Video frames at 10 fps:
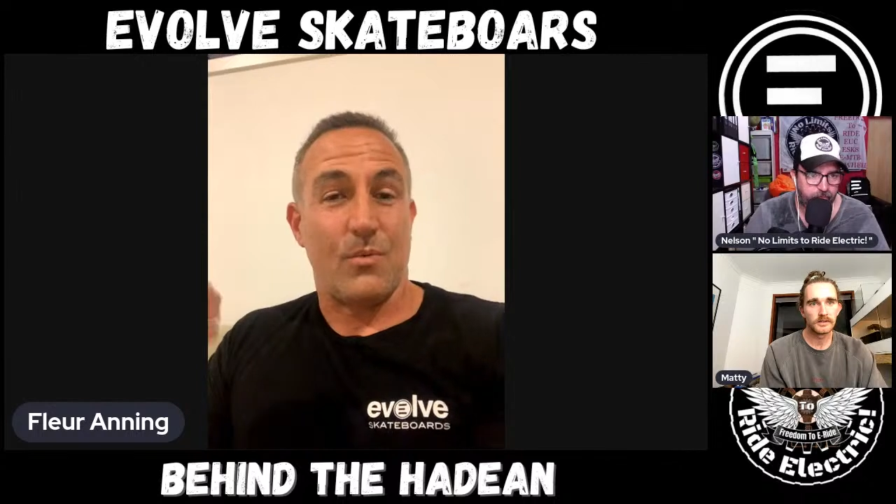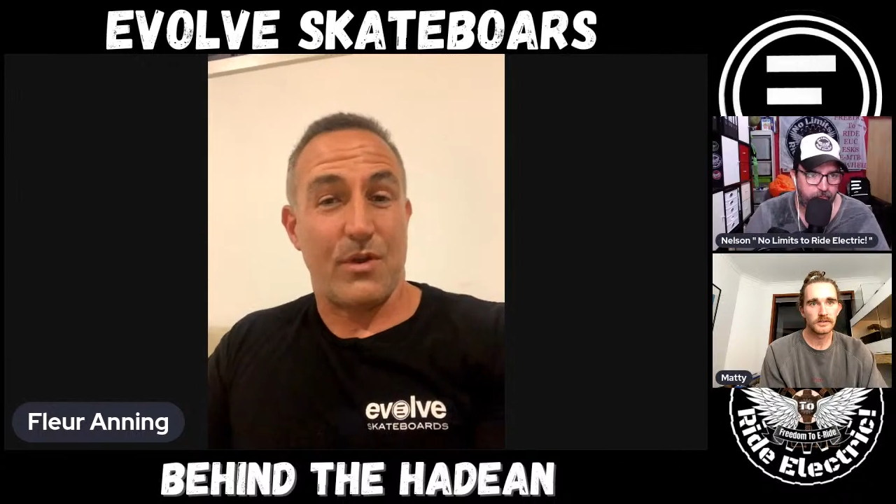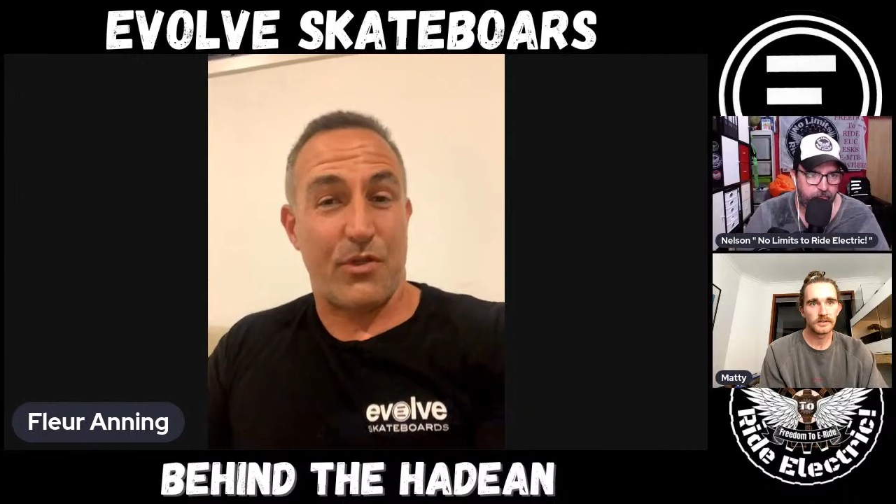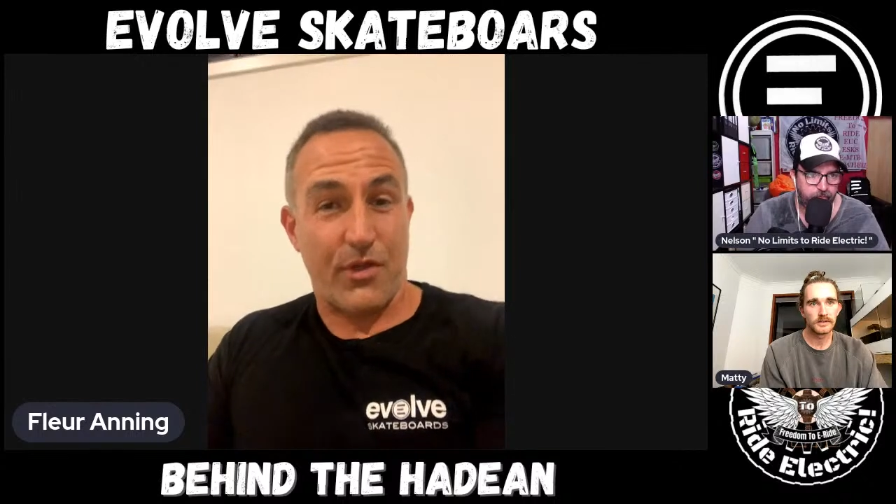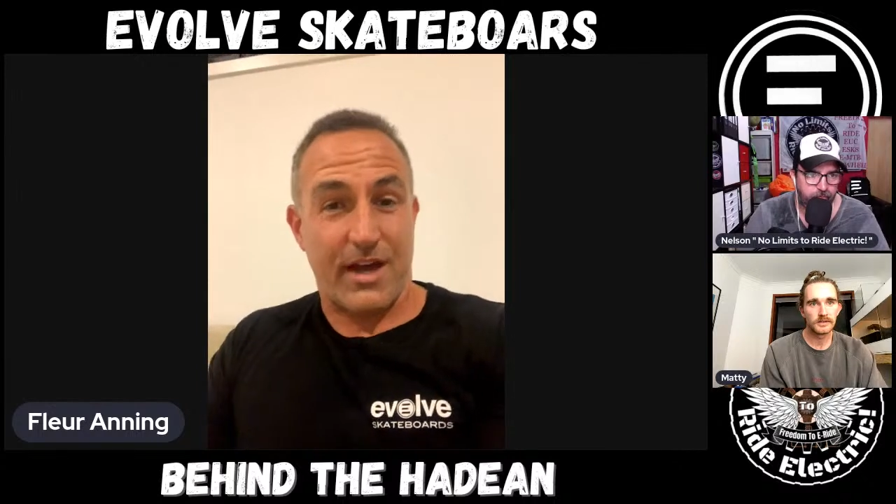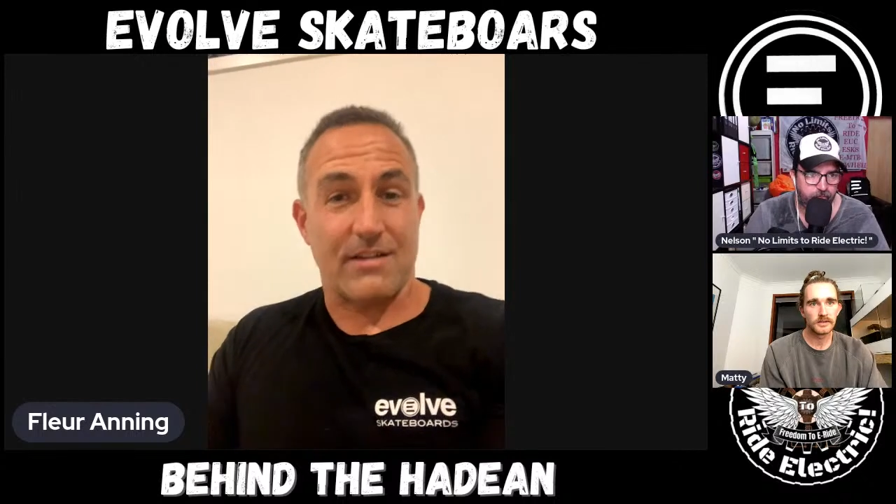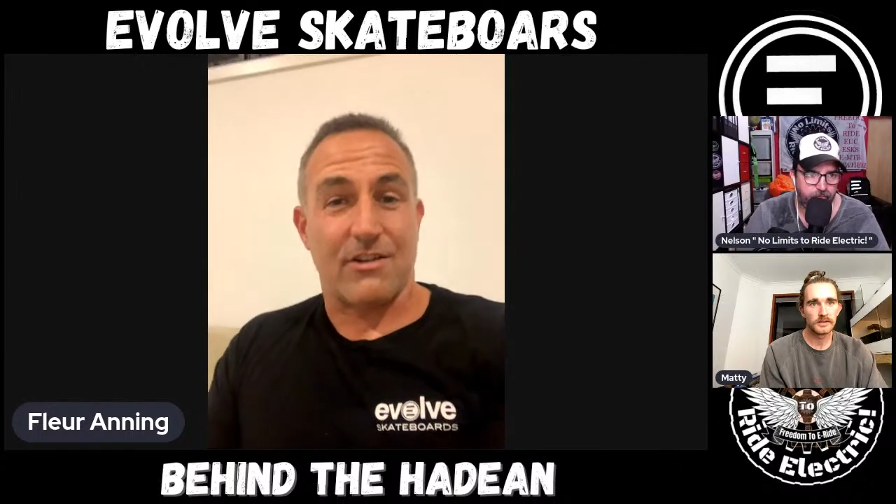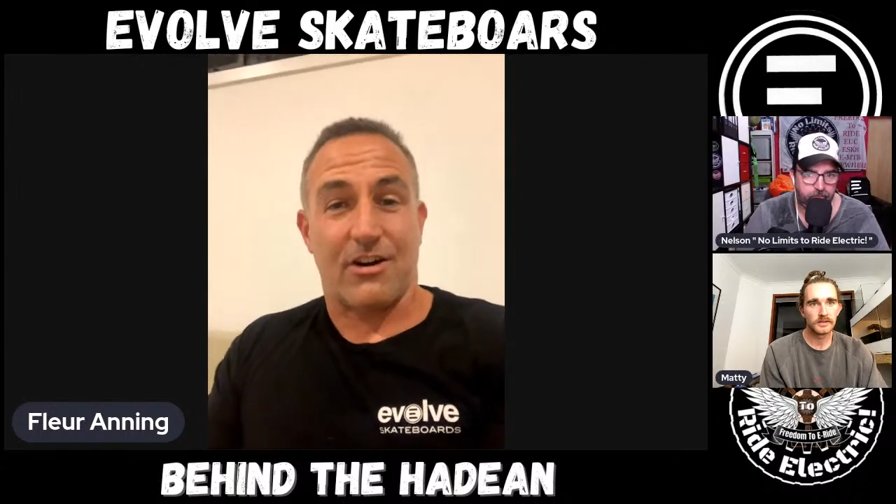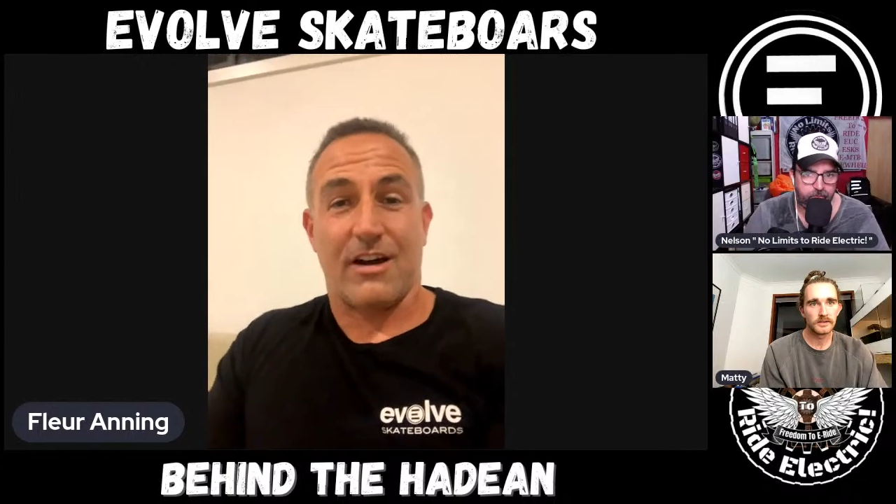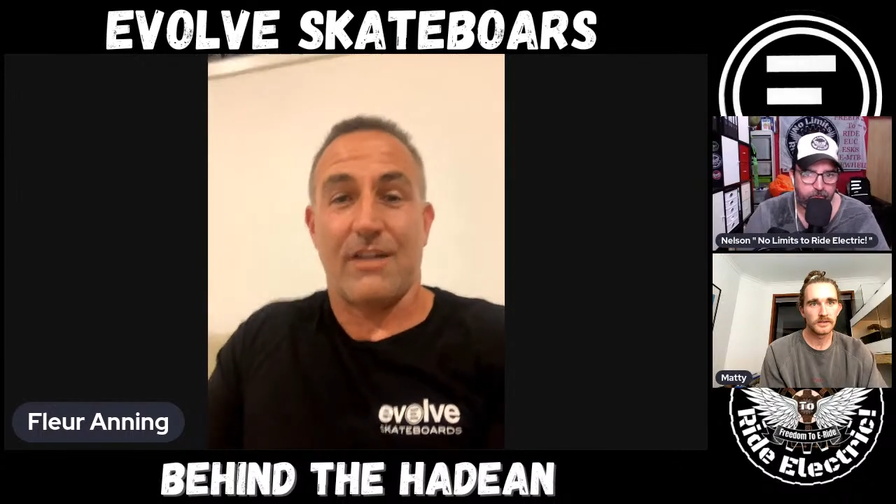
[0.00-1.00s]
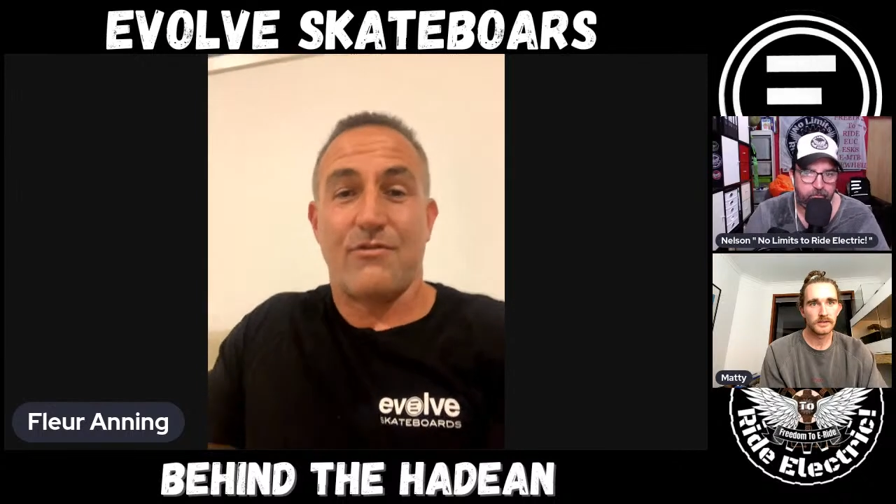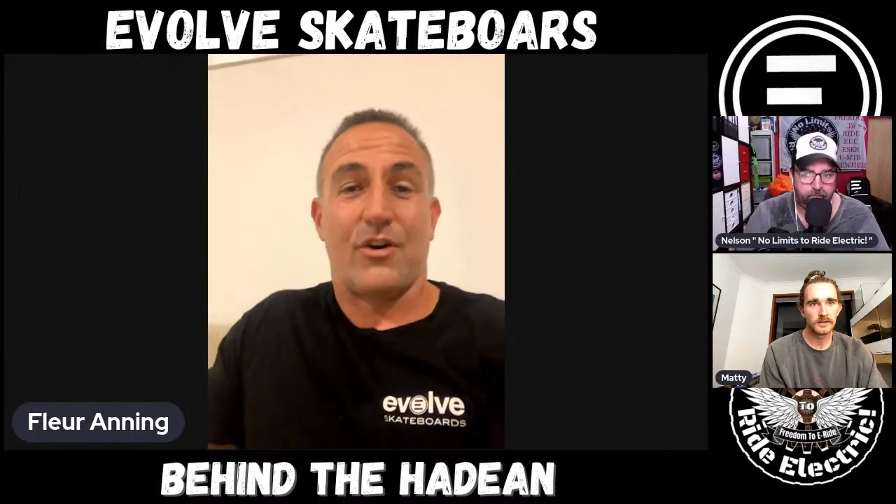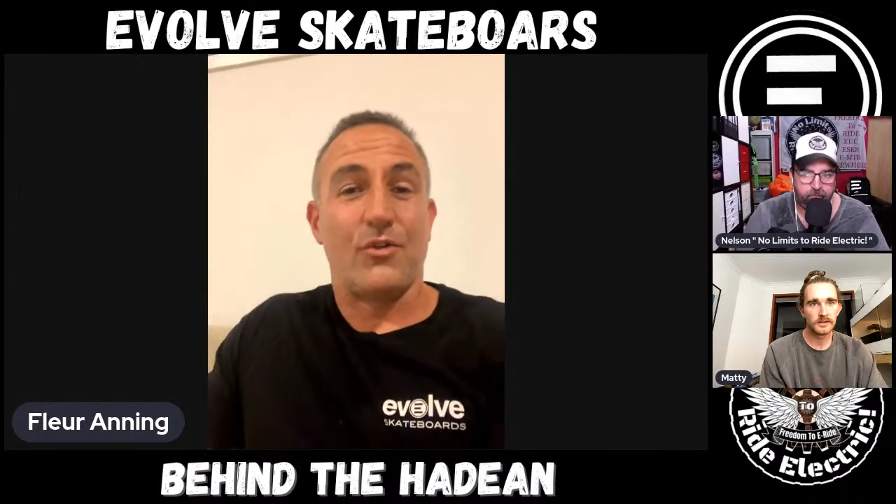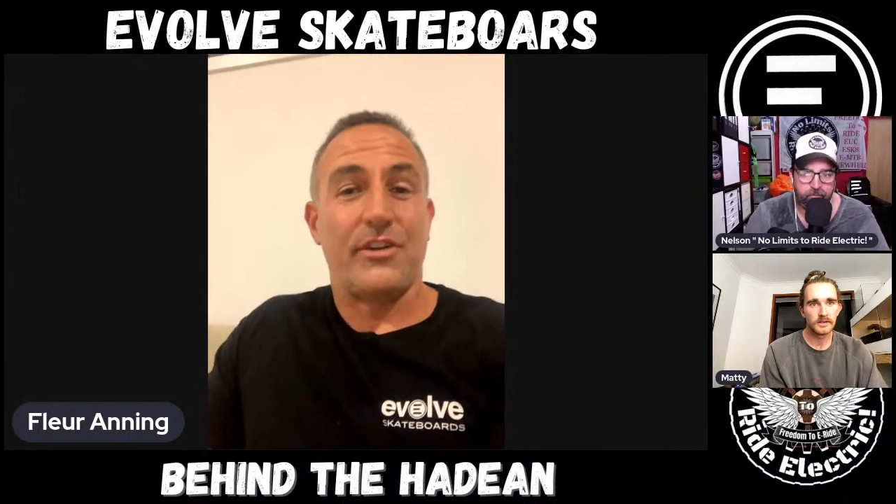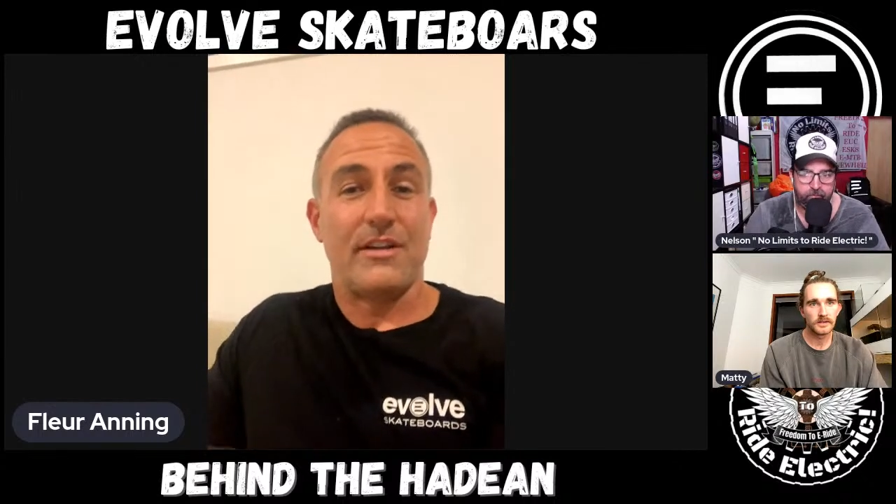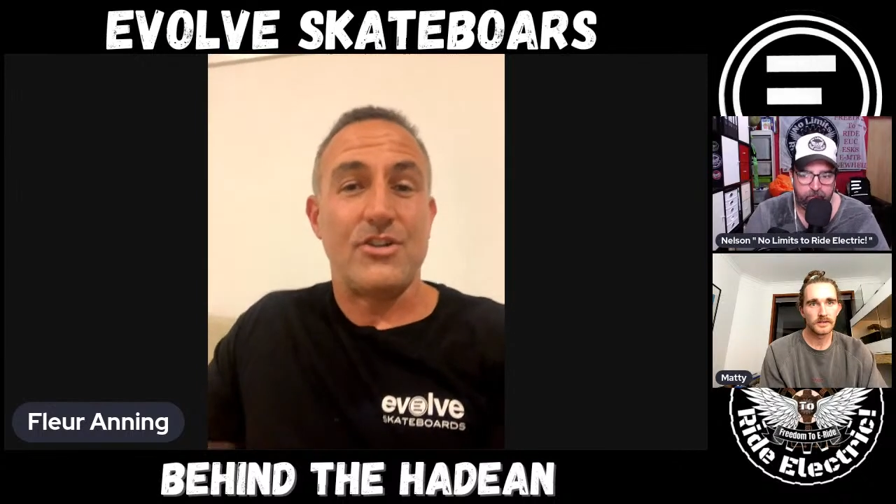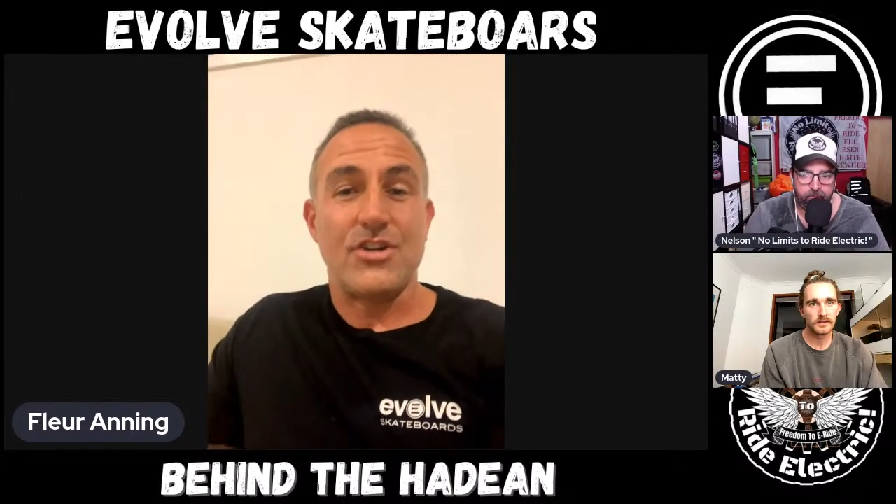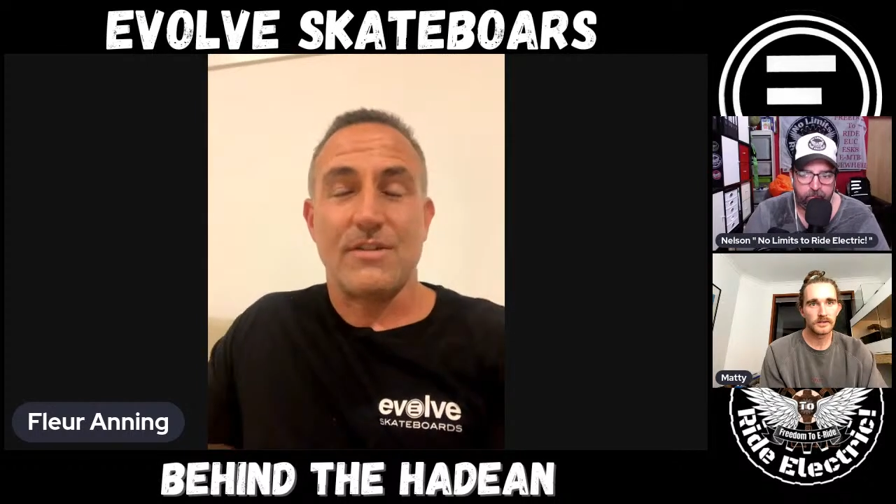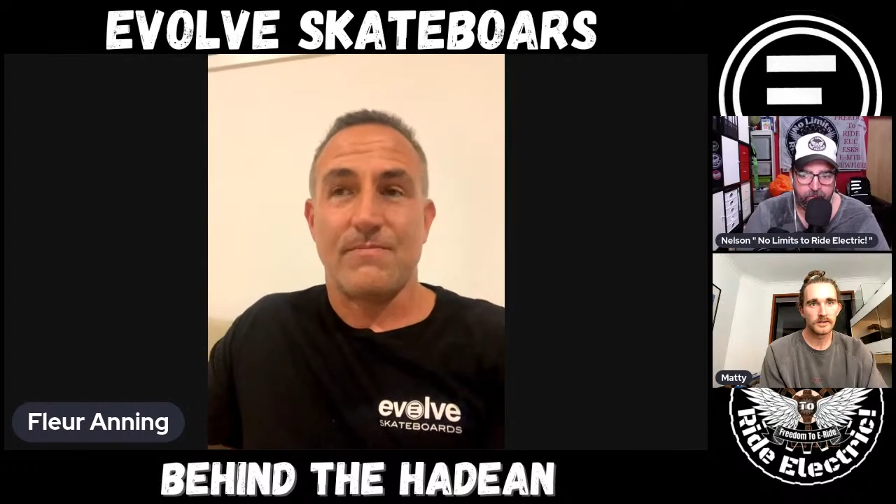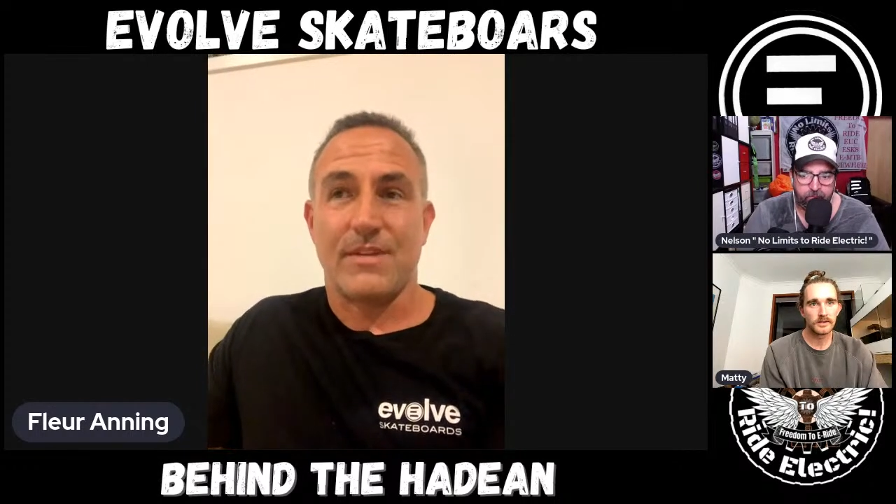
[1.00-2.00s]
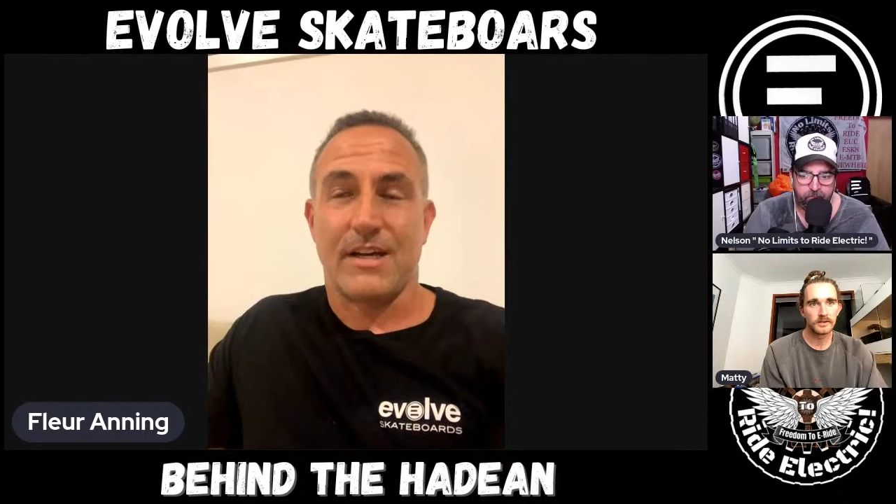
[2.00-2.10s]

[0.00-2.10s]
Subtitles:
with that higher voltage.